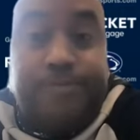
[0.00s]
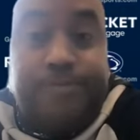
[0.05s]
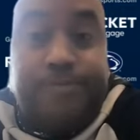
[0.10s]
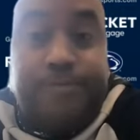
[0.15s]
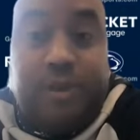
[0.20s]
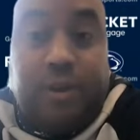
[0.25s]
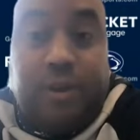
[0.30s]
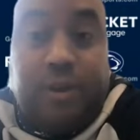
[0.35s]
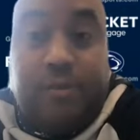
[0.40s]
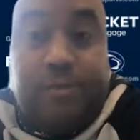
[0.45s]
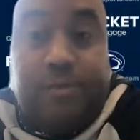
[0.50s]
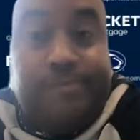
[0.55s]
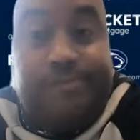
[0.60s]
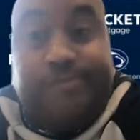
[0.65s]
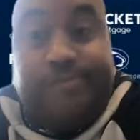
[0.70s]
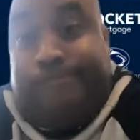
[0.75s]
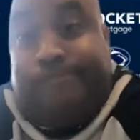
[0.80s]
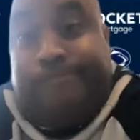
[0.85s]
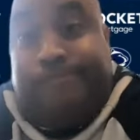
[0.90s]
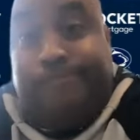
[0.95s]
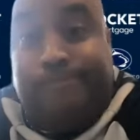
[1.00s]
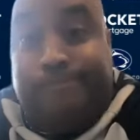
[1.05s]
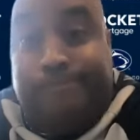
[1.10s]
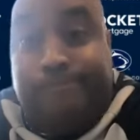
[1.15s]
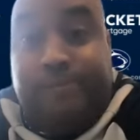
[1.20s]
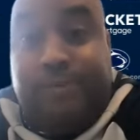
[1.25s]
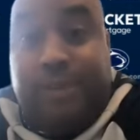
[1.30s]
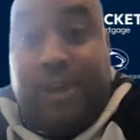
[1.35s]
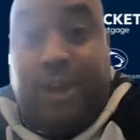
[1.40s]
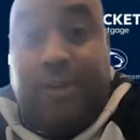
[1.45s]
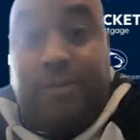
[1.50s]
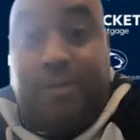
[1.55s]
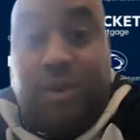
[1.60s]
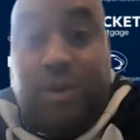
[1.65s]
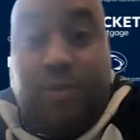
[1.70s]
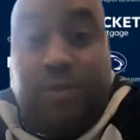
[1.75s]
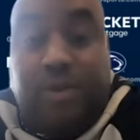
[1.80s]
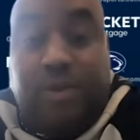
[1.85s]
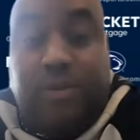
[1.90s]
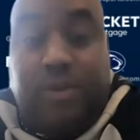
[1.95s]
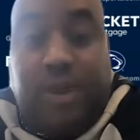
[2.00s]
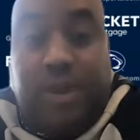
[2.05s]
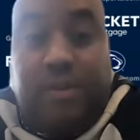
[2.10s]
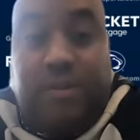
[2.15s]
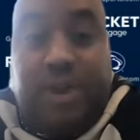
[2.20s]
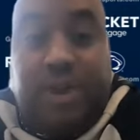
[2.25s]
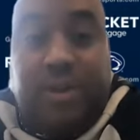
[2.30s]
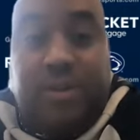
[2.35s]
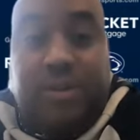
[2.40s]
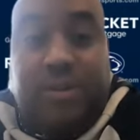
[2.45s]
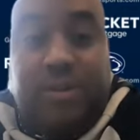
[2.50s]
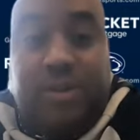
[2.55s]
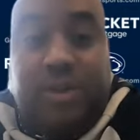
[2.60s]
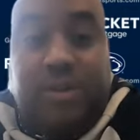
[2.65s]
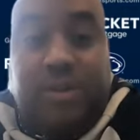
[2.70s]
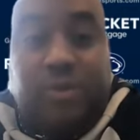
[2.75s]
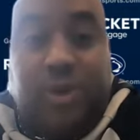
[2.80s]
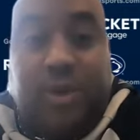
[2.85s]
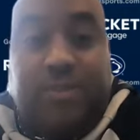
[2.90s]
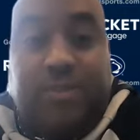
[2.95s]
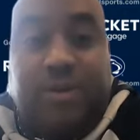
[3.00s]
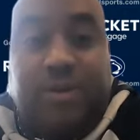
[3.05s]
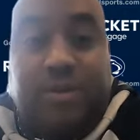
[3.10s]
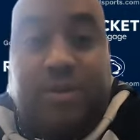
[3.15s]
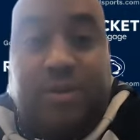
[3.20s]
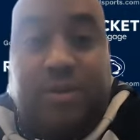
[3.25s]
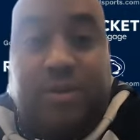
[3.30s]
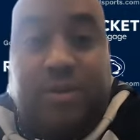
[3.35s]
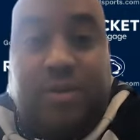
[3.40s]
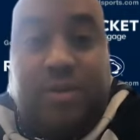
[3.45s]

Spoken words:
So game's over. They beat us. They swept us.